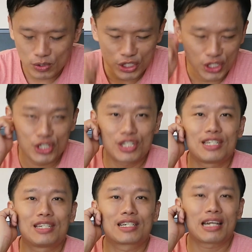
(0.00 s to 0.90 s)
reach
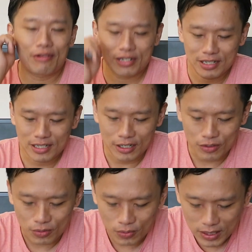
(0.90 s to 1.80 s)
the character that
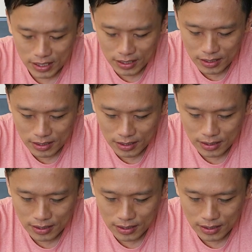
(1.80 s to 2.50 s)
you want.